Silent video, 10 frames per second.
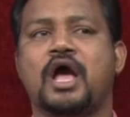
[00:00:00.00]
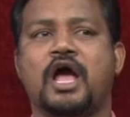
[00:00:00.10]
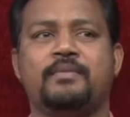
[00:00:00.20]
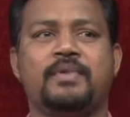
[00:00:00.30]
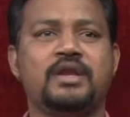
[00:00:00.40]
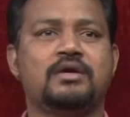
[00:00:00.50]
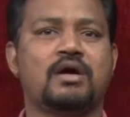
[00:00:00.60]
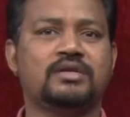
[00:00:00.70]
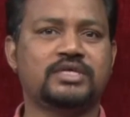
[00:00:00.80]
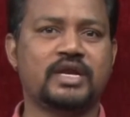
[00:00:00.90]
I have been
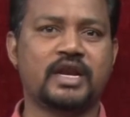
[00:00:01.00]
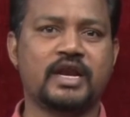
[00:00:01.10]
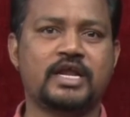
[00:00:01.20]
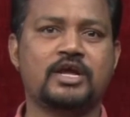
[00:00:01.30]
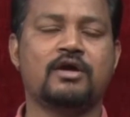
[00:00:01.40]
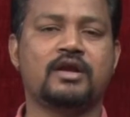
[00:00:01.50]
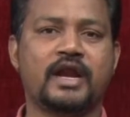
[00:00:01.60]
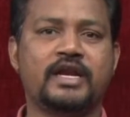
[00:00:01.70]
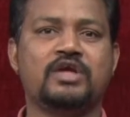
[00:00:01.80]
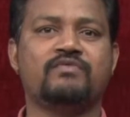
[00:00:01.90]
concentrating on
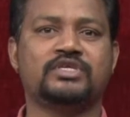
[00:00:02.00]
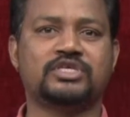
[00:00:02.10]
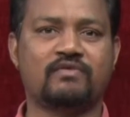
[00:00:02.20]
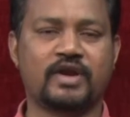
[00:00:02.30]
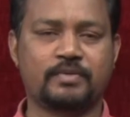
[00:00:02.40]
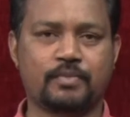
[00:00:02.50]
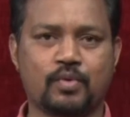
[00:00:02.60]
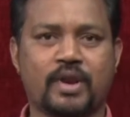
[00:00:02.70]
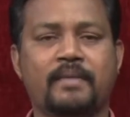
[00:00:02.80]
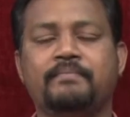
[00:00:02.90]
writing one servlet
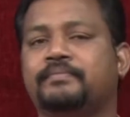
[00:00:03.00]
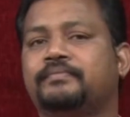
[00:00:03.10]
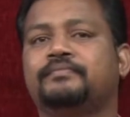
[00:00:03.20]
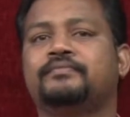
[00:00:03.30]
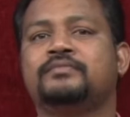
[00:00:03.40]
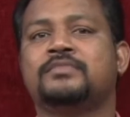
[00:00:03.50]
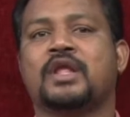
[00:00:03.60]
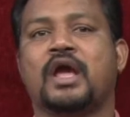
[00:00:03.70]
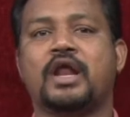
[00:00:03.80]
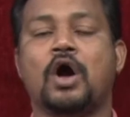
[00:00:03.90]
program
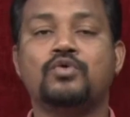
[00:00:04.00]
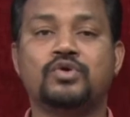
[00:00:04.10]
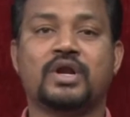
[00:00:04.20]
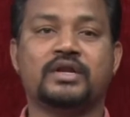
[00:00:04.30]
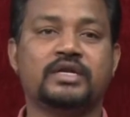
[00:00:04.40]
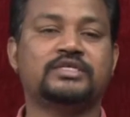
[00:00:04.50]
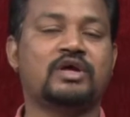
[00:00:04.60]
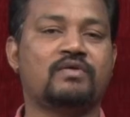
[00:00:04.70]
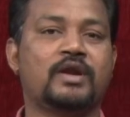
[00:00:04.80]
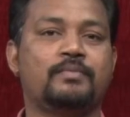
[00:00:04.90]
and how to run that
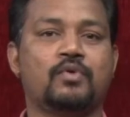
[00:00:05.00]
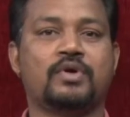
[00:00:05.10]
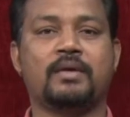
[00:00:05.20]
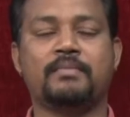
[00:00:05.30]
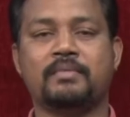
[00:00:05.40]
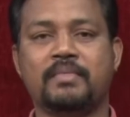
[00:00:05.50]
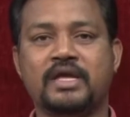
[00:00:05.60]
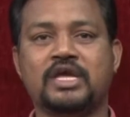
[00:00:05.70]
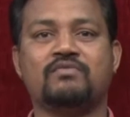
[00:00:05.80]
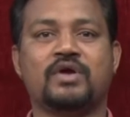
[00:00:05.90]
servlet program by
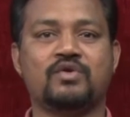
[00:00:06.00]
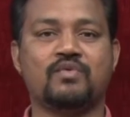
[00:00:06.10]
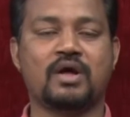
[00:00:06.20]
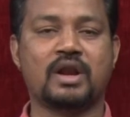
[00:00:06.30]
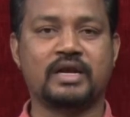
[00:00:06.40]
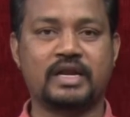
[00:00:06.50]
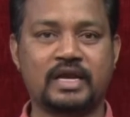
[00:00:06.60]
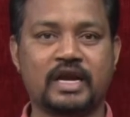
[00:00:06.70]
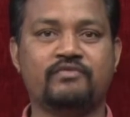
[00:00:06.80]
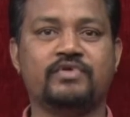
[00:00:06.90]
making one URL
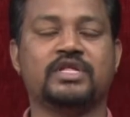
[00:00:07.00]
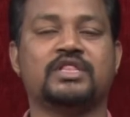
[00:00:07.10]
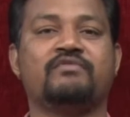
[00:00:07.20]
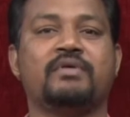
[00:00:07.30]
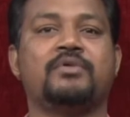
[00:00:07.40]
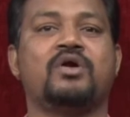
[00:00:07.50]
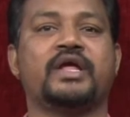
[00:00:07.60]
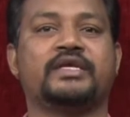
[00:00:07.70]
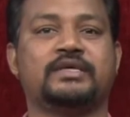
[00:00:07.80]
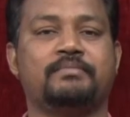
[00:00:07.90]
declared within the
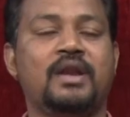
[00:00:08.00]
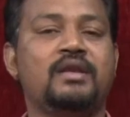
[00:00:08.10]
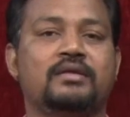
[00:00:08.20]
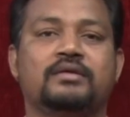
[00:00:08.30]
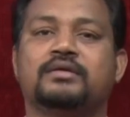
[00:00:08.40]
web.xml